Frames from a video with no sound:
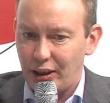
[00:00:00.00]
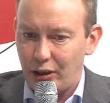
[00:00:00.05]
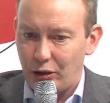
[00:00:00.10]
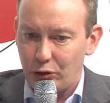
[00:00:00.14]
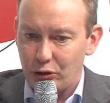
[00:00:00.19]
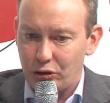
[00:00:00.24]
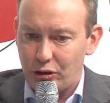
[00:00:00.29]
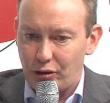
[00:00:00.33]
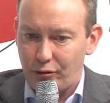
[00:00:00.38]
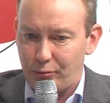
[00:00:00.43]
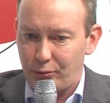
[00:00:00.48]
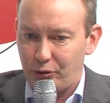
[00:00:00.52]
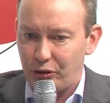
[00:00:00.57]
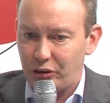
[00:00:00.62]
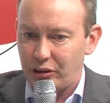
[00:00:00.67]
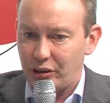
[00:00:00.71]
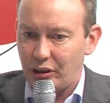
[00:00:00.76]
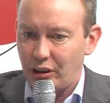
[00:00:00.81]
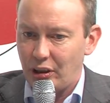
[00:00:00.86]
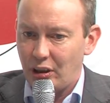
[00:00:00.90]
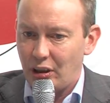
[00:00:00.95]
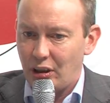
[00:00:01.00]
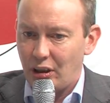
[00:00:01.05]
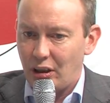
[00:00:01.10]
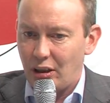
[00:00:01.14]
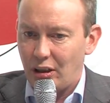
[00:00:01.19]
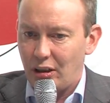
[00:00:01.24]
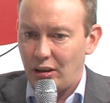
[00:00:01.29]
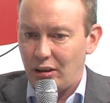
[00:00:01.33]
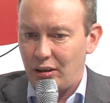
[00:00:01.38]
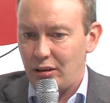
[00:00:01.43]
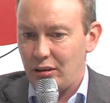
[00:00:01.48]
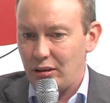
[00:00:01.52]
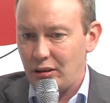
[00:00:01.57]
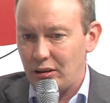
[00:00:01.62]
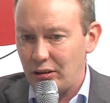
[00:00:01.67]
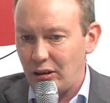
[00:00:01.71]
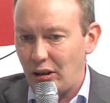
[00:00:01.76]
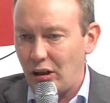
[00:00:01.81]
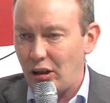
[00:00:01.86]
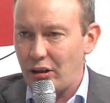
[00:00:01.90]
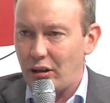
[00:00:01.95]
and those governments
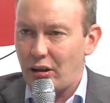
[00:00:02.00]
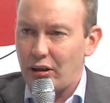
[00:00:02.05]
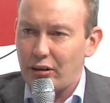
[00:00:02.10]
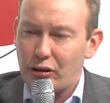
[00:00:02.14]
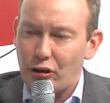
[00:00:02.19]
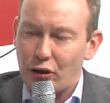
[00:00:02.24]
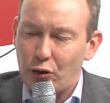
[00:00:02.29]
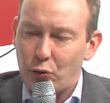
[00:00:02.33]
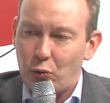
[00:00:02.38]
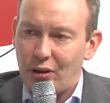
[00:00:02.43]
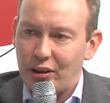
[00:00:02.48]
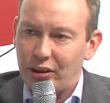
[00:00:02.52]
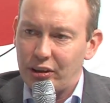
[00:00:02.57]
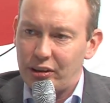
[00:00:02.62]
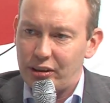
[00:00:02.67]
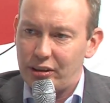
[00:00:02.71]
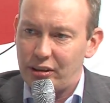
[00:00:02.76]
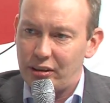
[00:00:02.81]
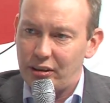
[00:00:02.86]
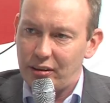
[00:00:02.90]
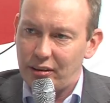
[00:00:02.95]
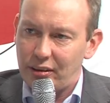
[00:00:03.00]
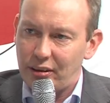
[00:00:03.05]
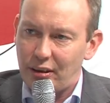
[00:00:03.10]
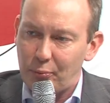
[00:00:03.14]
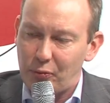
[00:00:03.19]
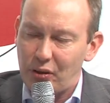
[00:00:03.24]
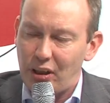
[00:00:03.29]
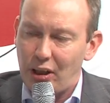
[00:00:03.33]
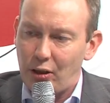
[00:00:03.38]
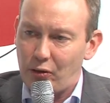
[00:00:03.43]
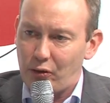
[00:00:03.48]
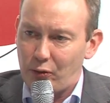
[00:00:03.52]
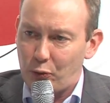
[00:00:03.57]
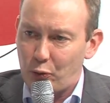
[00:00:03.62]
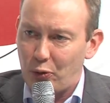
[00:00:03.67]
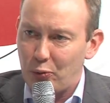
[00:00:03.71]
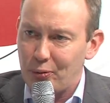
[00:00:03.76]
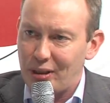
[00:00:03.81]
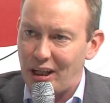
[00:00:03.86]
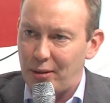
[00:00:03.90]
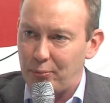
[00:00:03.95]
are the ones that
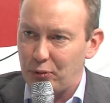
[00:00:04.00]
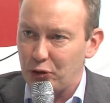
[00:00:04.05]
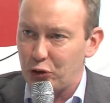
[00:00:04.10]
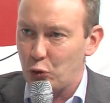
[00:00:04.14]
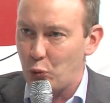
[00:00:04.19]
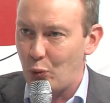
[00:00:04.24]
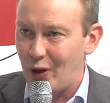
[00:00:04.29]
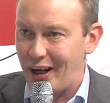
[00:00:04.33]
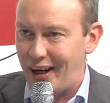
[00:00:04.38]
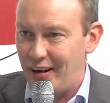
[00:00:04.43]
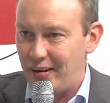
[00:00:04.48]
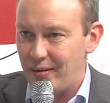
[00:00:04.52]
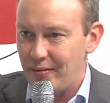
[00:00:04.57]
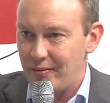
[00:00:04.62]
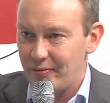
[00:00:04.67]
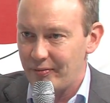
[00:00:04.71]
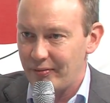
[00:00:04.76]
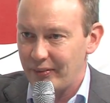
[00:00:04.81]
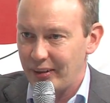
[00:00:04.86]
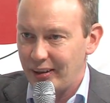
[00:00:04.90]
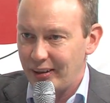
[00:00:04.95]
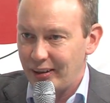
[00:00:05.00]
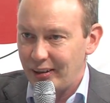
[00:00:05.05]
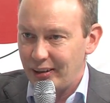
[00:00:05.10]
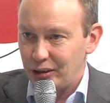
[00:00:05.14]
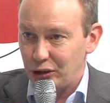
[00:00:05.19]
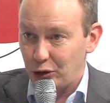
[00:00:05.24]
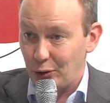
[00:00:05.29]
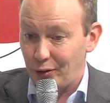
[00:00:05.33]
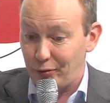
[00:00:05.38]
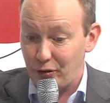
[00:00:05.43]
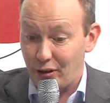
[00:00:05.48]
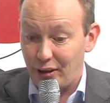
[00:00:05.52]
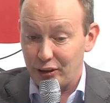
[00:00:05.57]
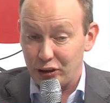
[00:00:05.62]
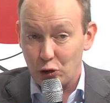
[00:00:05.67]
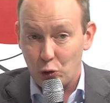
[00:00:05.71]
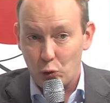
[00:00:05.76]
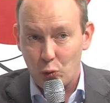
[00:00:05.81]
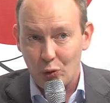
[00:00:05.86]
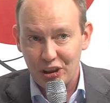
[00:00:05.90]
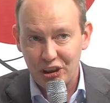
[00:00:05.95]
will be able to win. So if you ask
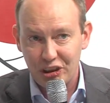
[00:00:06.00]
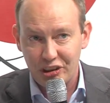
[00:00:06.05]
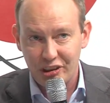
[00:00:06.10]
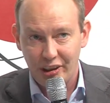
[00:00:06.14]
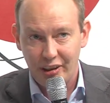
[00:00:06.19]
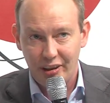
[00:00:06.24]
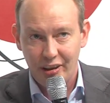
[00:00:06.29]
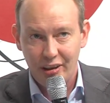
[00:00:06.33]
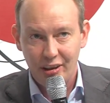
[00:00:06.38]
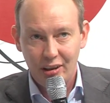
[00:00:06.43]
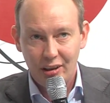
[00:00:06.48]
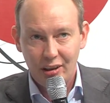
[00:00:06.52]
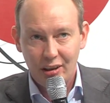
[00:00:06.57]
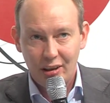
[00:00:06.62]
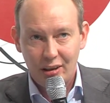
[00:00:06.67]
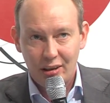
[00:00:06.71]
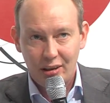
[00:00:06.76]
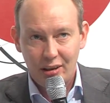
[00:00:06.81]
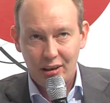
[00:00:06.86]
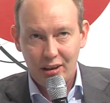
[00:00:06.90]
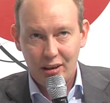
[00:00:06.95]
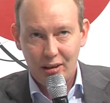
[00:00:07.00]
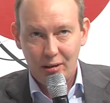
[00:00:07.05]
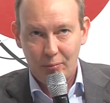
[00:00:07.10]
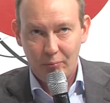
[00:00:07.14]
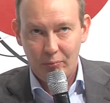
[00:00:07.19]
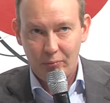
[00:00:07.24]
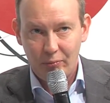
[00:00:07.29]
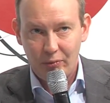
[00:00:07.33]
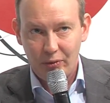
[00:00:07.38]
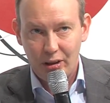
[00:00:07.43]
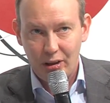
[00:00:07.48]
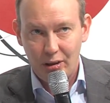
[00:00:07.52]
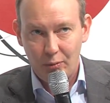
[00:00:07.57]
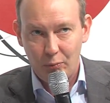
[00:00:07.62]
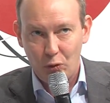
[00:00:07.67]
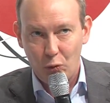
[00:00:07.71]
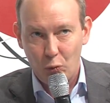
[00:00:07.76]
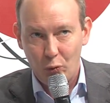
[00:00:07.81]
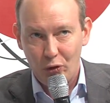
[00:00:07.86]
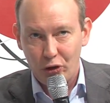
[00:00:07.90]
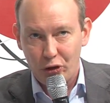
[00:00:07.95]
the question,
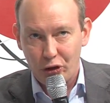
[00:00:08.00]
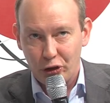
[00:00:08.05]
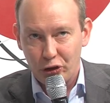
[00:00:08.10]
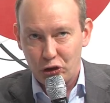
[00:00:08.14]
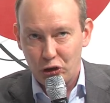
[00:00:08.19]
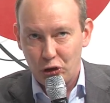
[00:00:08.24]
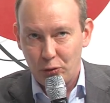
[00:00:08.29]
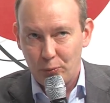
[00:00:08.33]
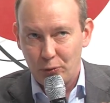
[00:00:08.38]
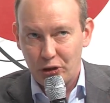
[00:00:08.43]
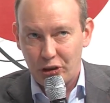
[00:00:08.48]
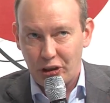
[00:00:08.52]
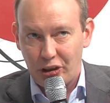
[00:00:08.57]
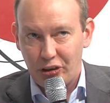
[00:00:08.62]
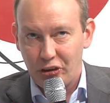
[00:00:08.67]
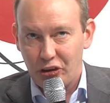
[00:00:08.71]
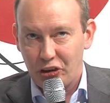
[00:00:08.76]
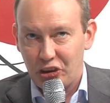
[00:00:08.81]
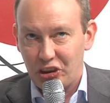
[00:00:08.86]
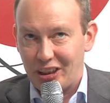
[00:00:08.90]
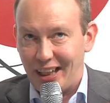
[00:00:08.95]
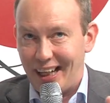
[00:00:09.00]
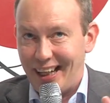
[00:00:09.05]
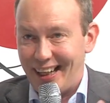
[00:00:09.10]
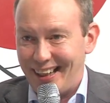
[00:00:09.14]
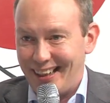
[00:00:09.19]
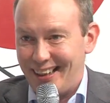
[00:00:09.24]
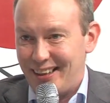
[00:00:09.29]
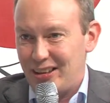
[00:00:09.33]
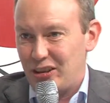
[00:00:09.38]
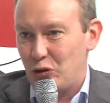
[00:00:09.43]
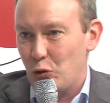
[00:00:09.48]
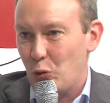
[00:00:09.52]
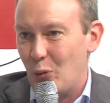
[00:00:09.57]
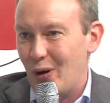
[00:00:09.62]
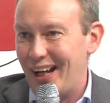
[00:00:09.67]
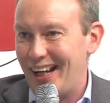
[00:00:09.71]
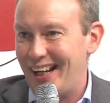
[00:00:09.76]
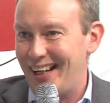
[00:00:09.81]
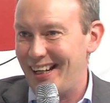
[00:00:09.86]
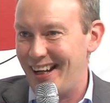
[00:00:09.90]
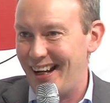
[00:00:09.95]
will consumers understand the
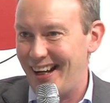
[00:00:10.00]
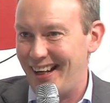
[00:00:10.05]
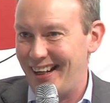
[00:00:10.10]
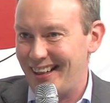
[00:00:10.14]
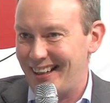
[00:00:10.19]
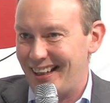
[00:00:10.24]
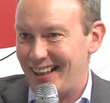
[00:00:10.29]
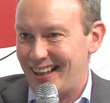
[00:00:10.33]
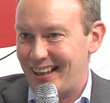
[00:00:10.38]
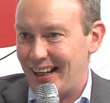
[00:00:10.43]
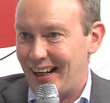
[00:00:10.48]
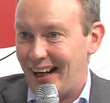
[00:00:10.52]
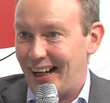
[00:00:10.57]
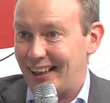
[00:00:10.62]
way they can